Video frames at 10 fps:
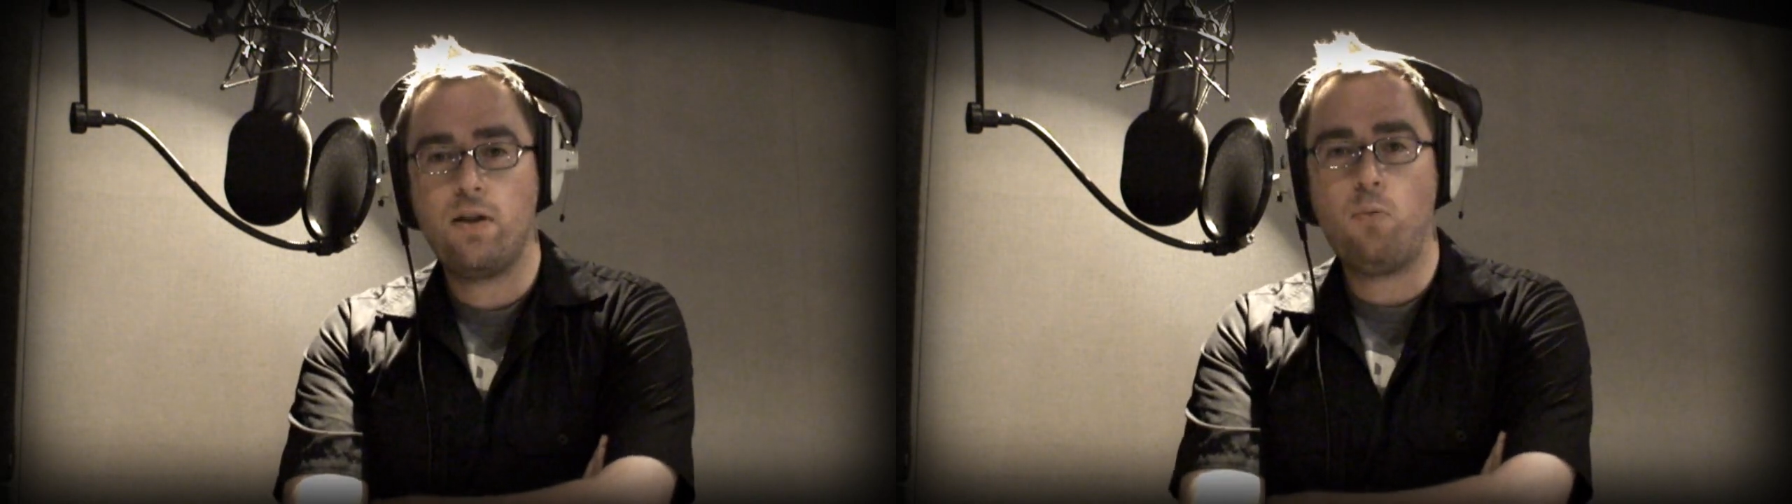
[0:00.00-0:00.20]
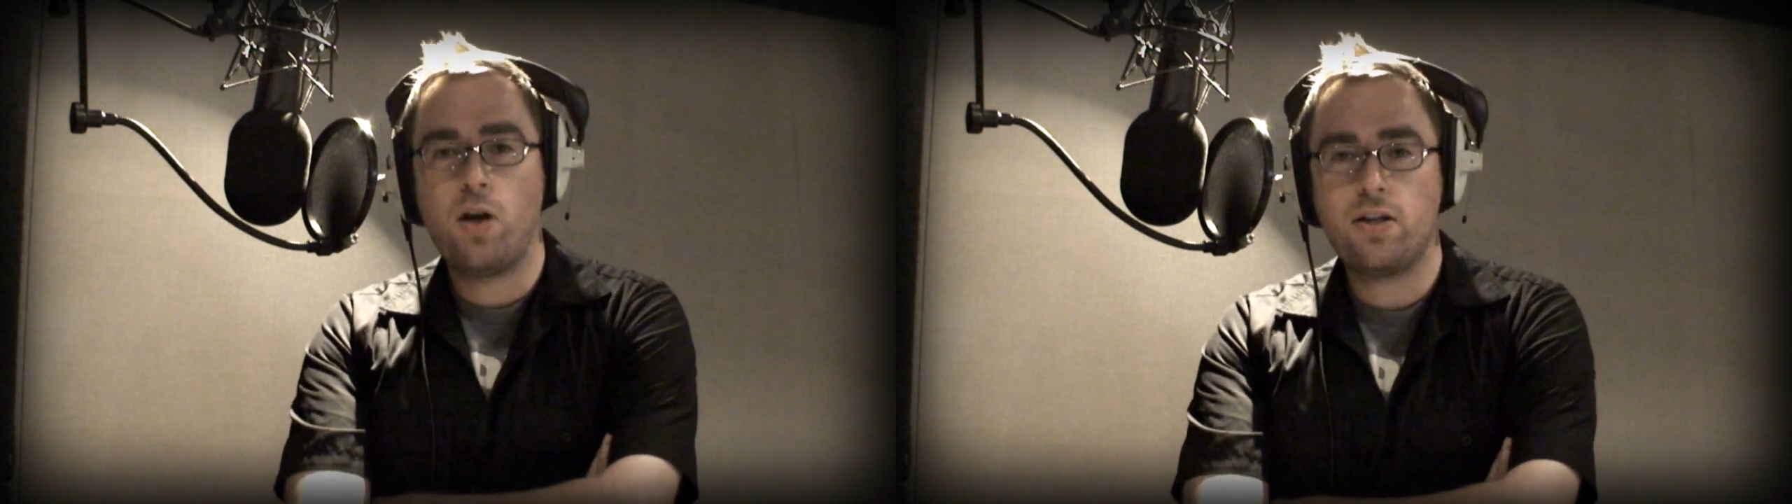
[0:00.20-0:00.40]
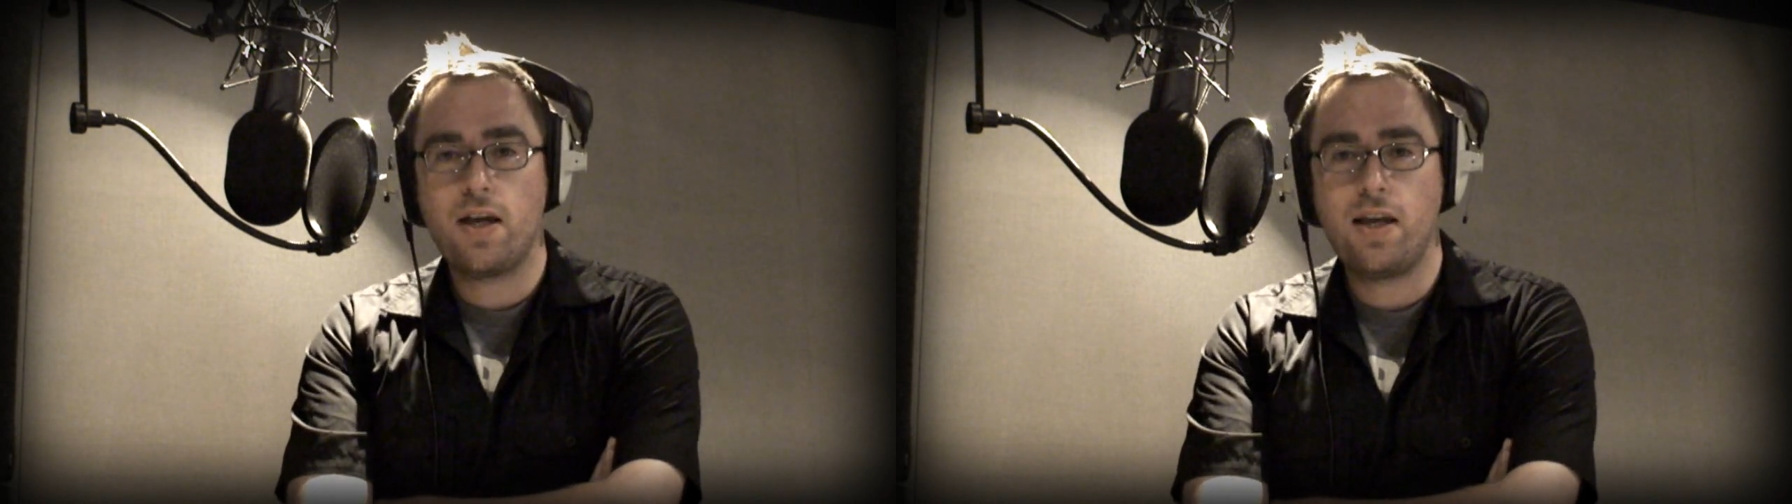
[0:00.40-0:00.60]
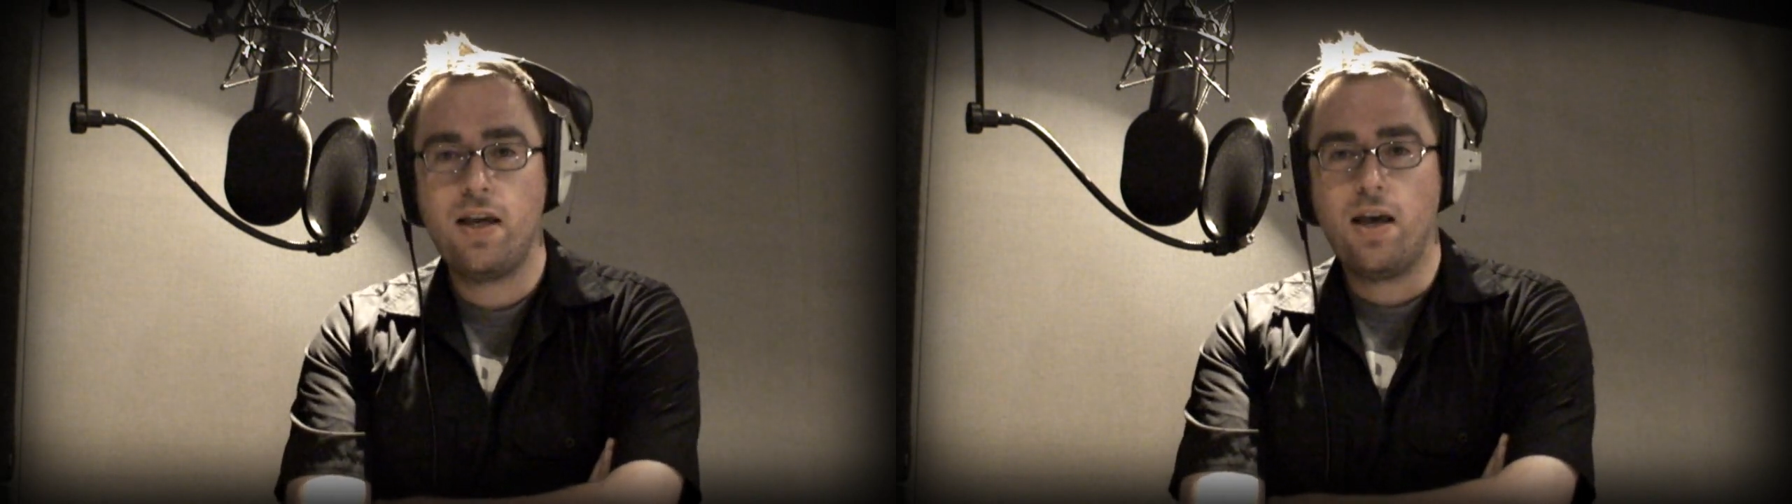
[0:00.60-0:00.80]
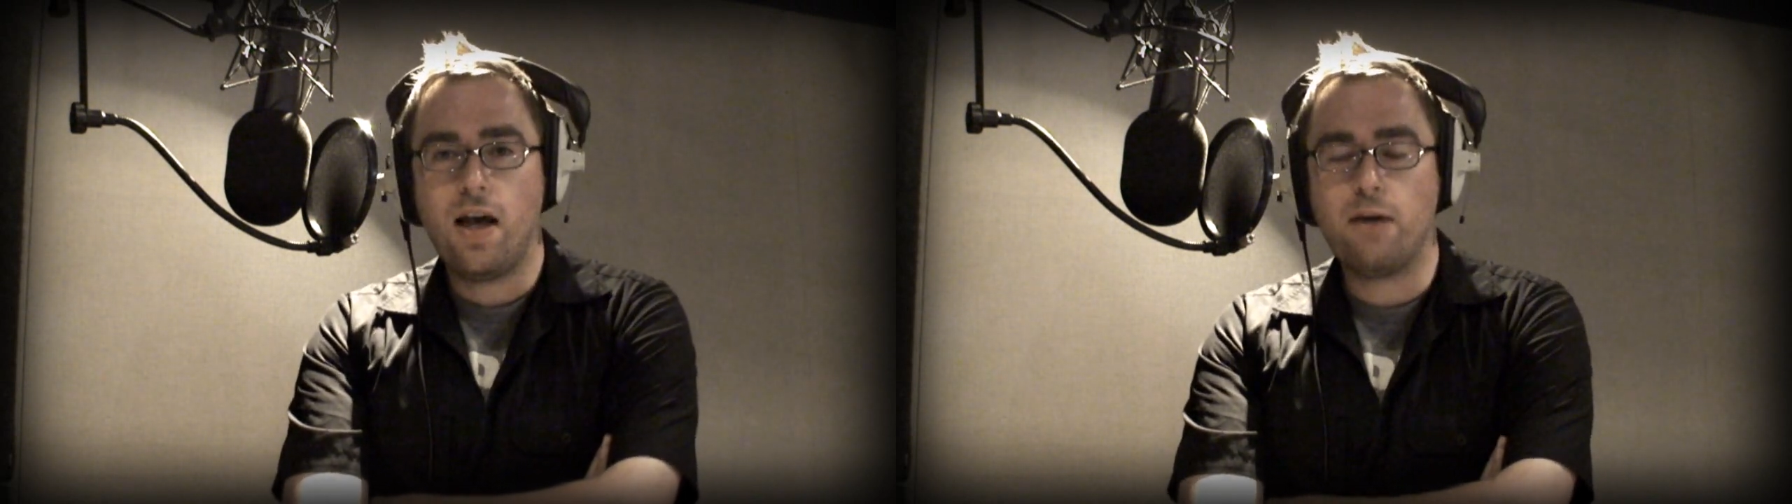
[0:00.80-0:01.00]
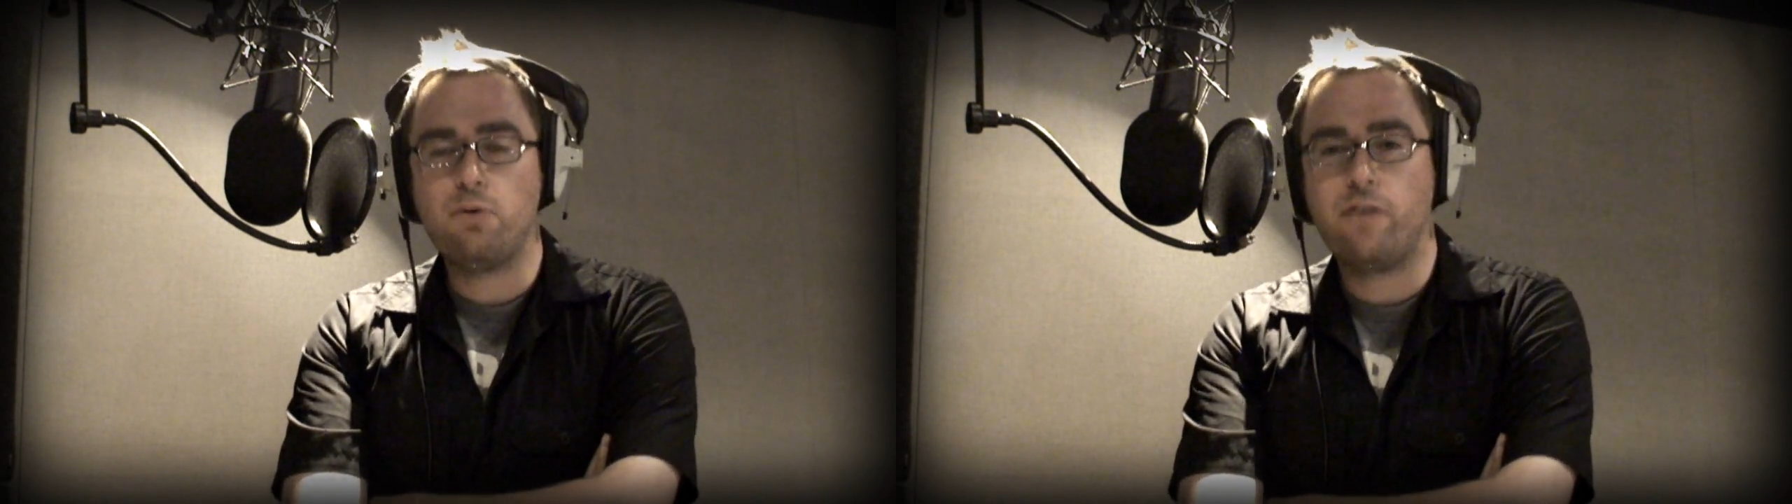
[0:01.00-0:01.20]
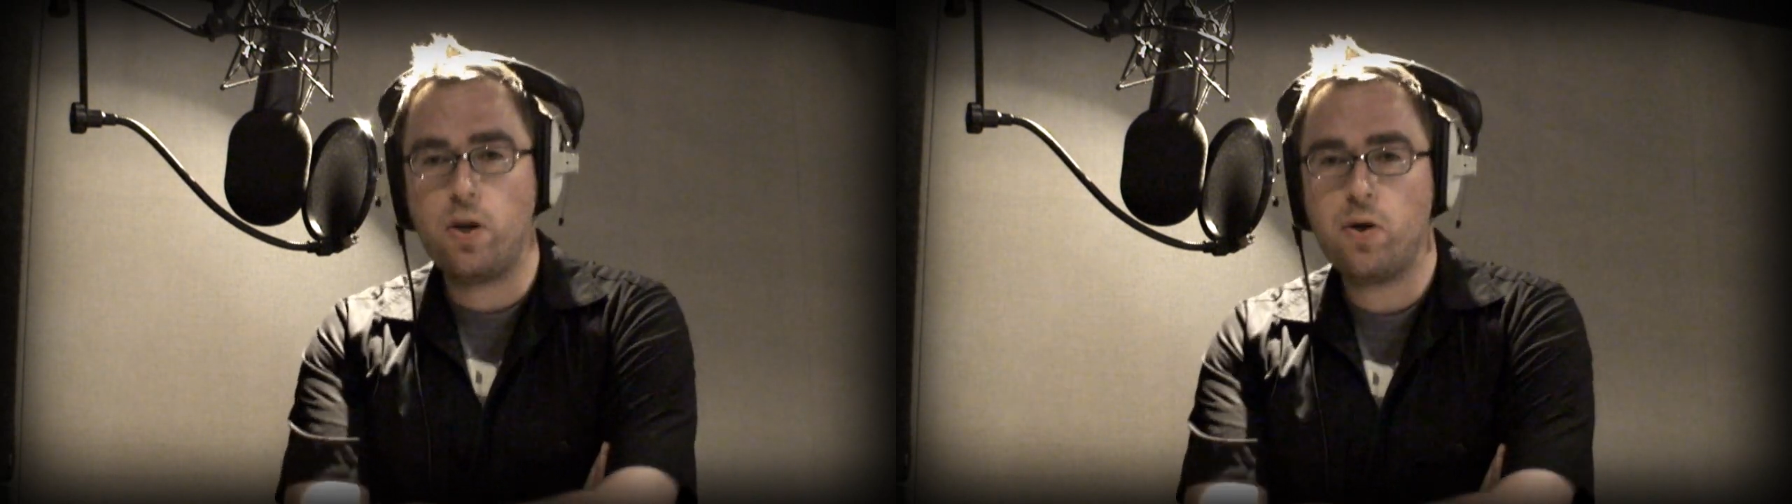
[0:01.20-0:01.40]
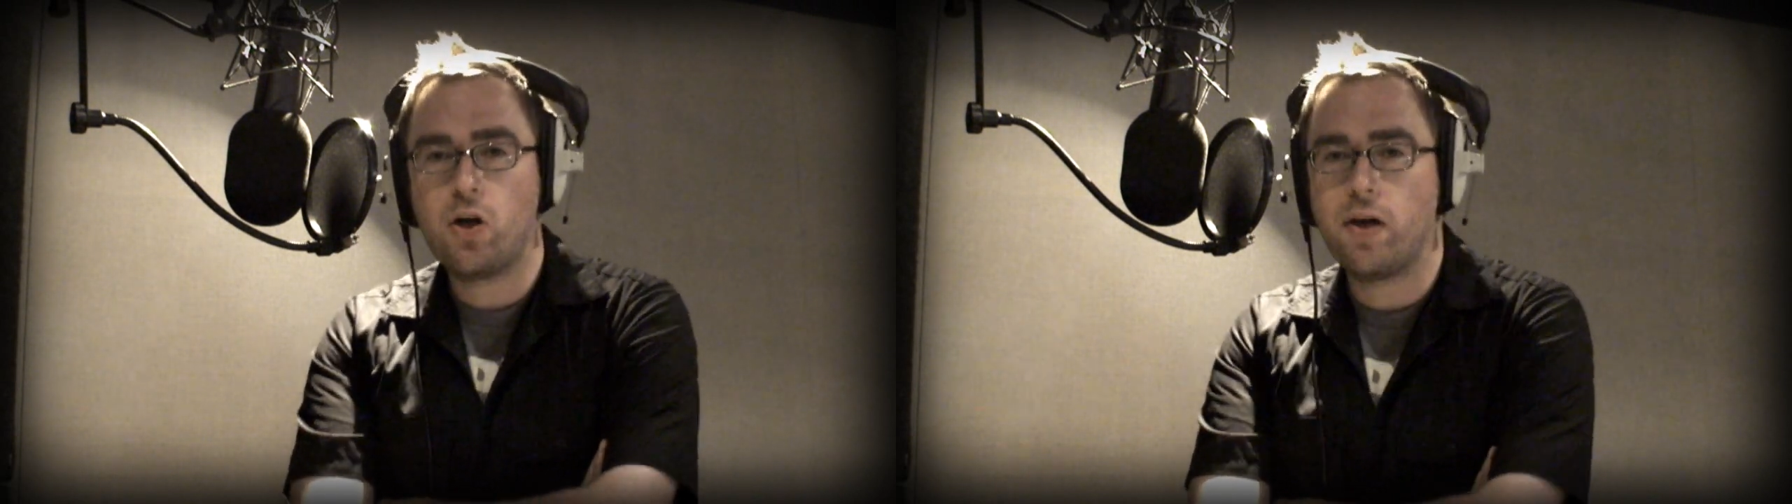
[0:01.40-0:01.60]
And one day, a
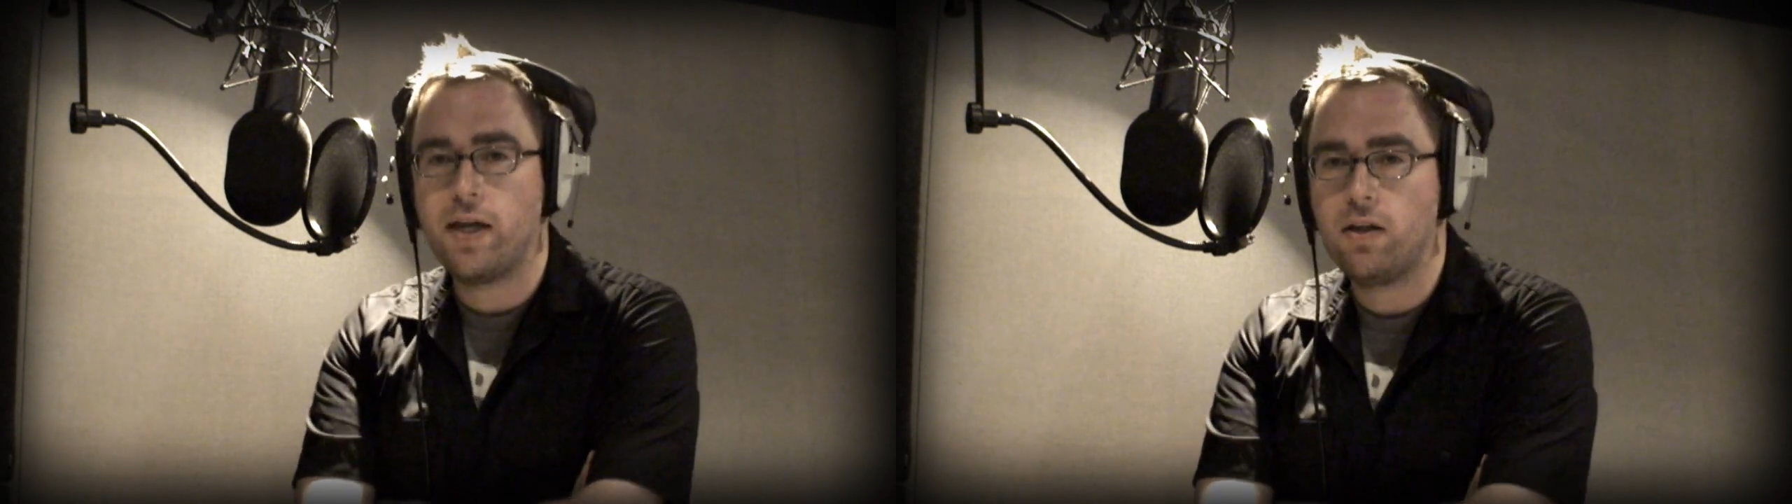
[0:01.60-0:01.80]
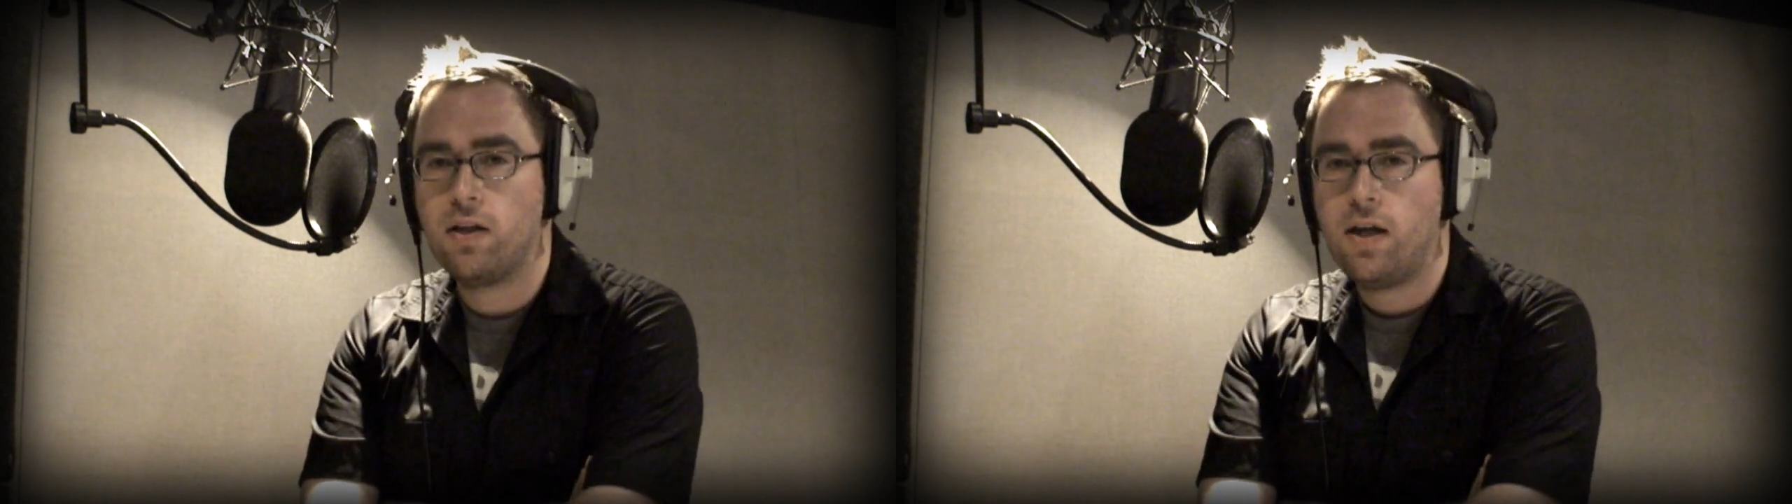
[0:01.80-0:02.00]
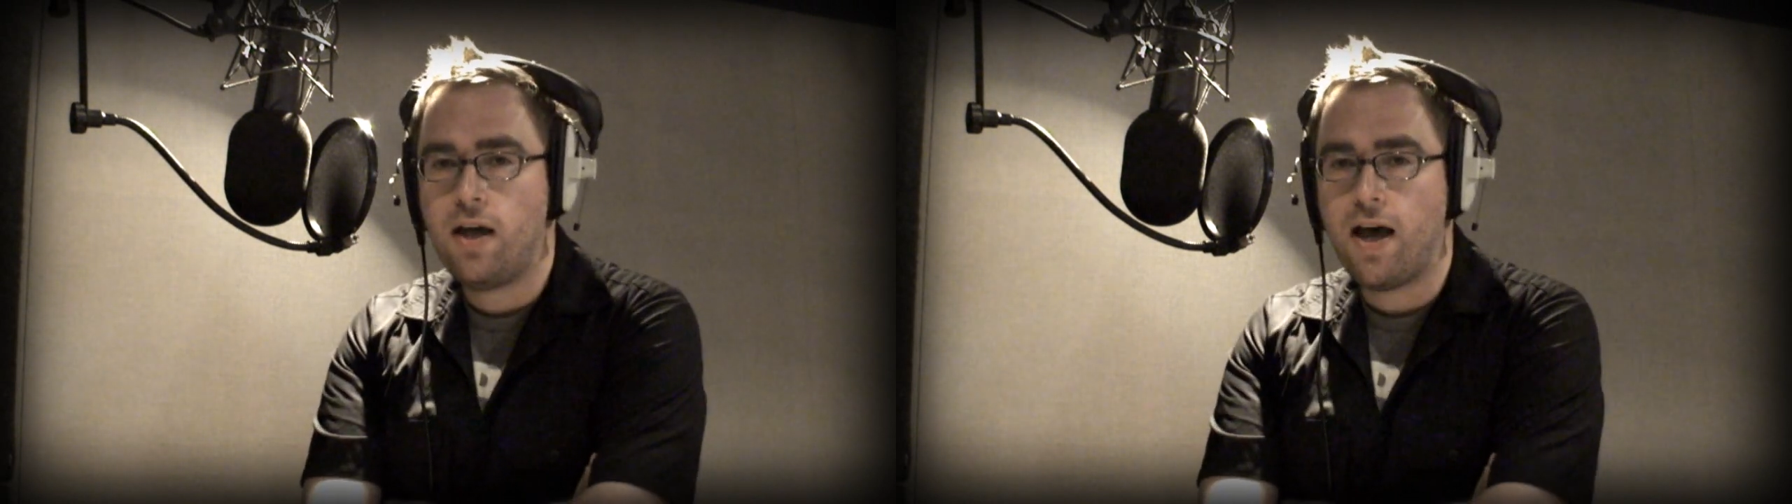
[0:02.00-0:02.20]
reviewer got ill,